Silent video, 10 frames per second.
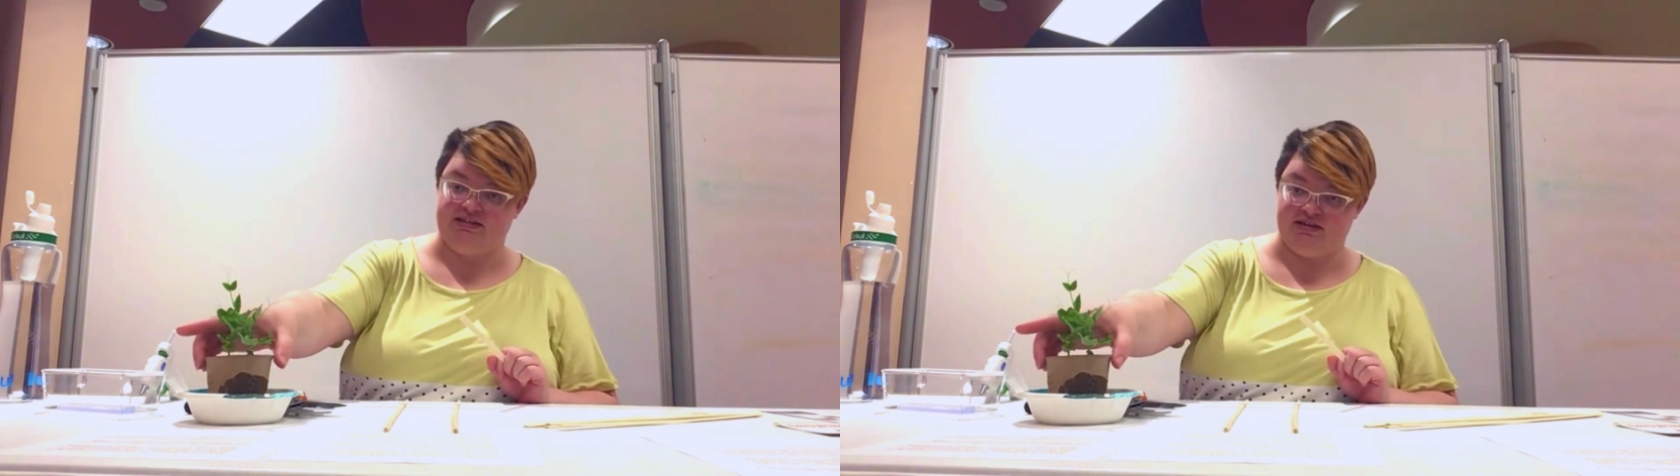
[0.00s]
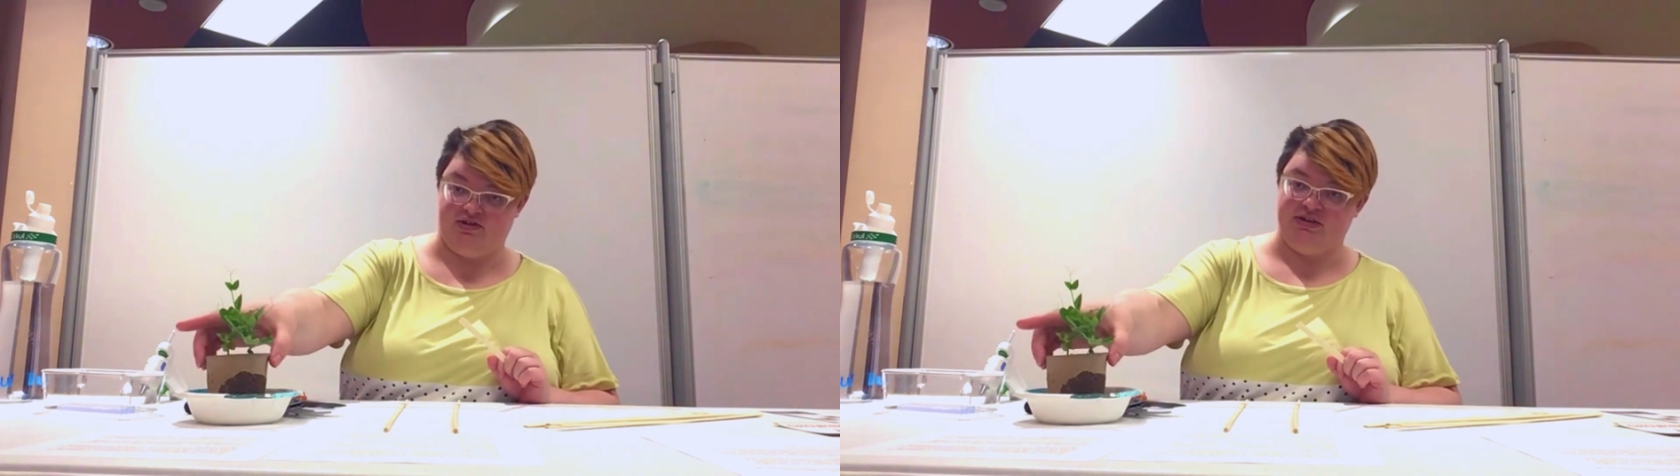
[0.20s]

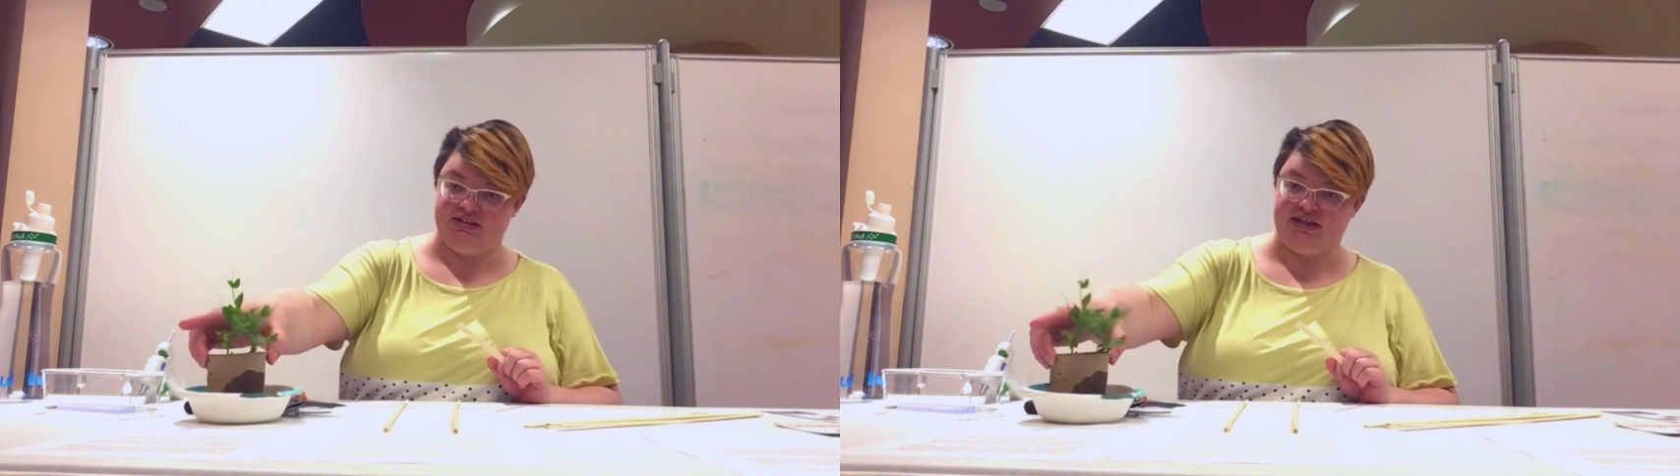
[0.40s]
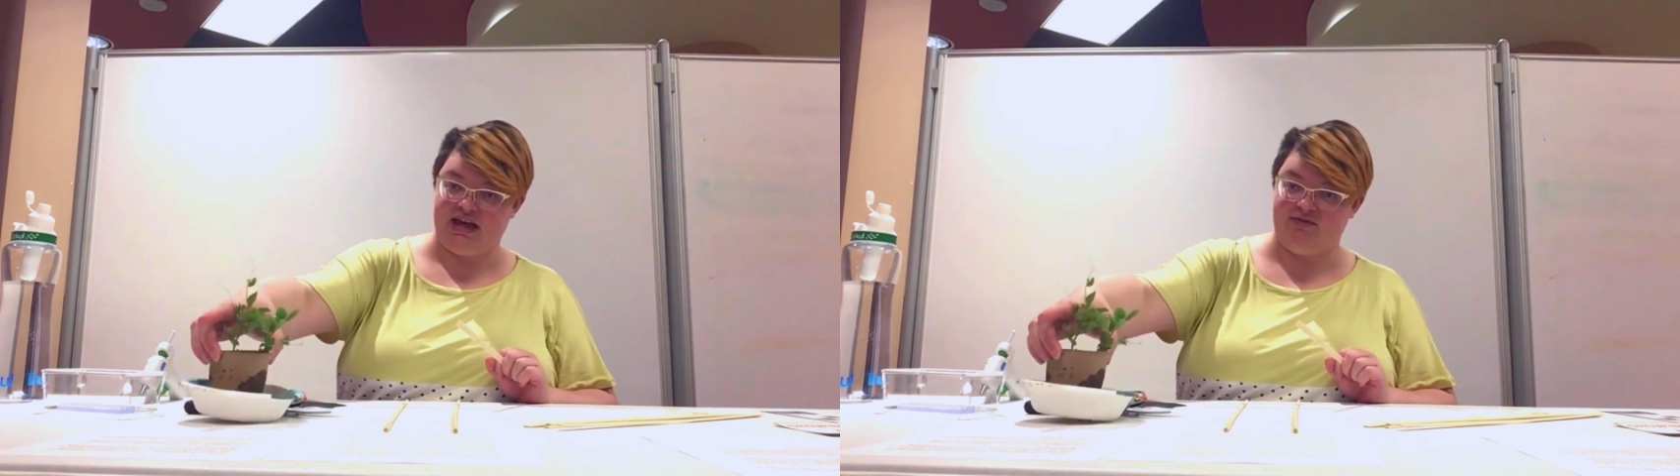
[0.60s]
As you can
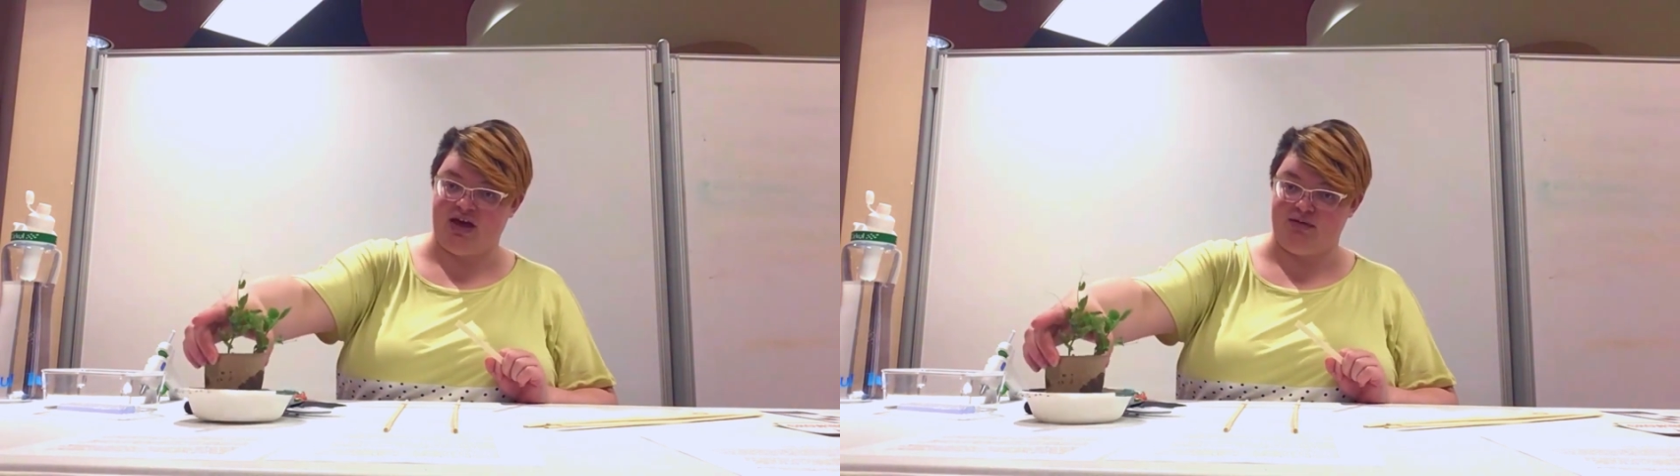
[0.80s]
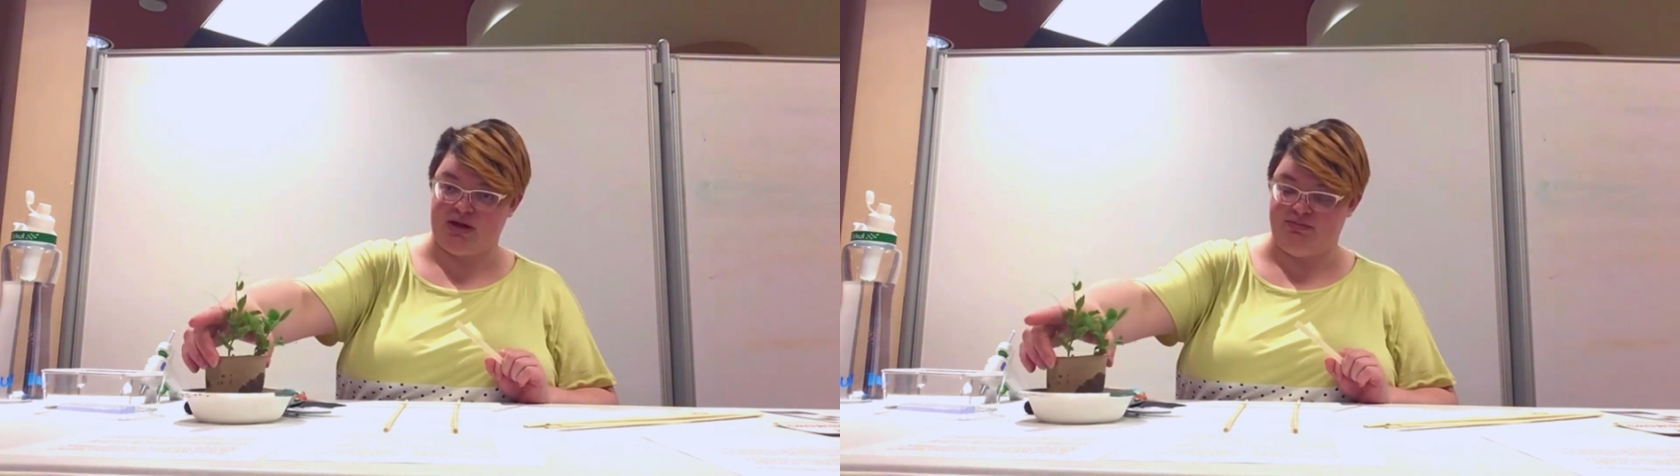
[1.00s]
see, I've
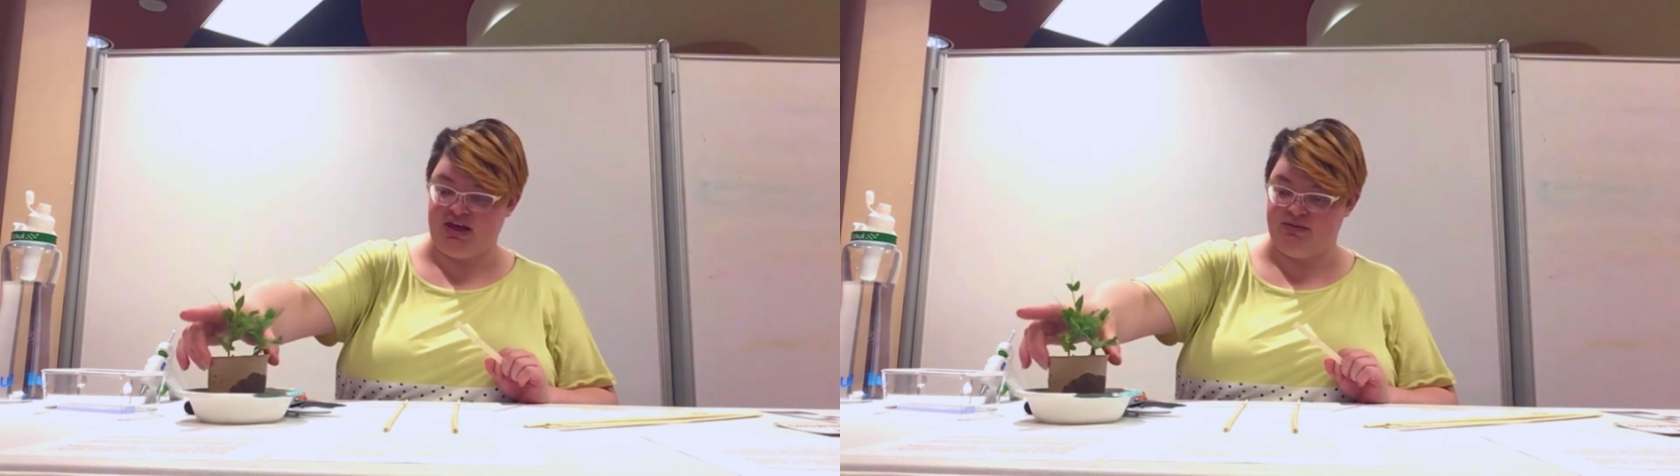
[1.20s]
got my pea